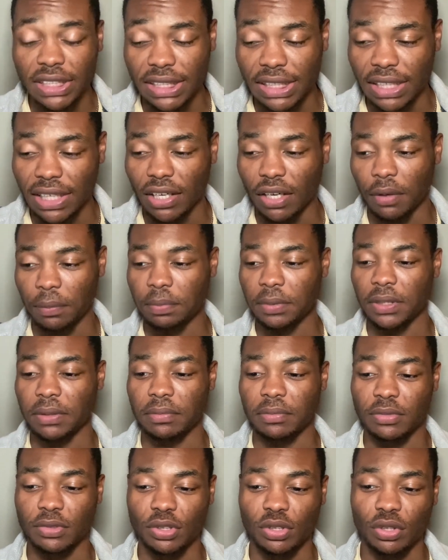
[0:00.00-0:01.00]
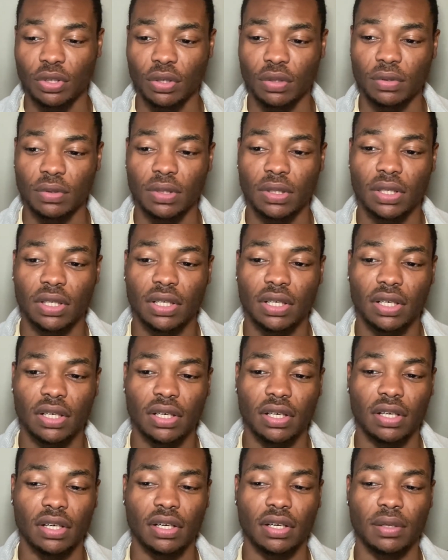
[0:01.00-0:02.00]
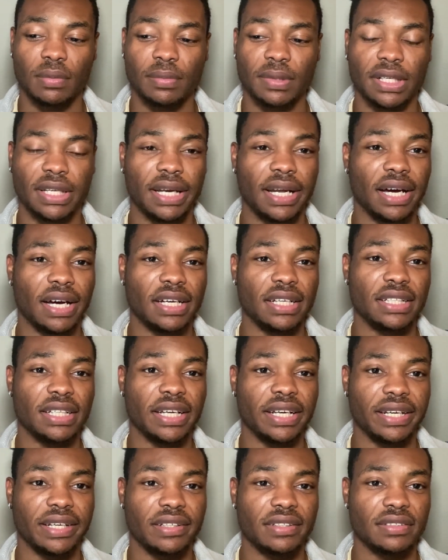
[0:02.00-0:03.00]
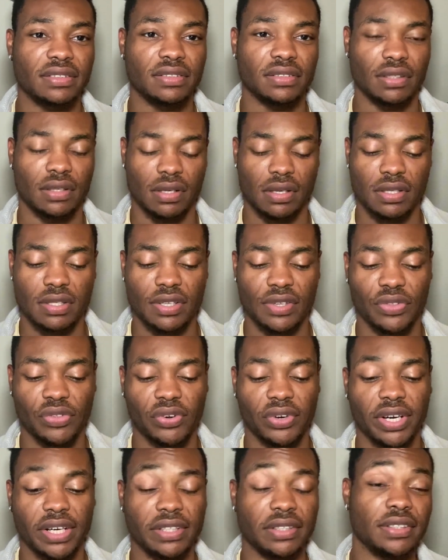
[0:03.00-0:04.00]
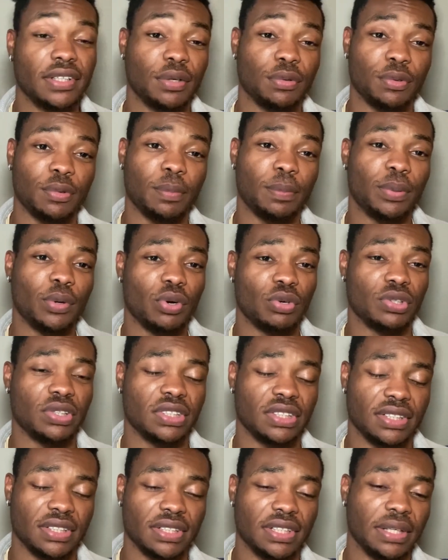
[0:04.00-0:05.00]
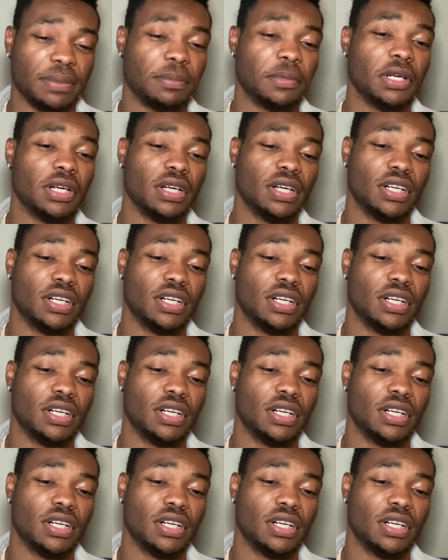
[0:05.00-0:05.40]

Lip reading: help them, annihilate the threat that we're posing to them.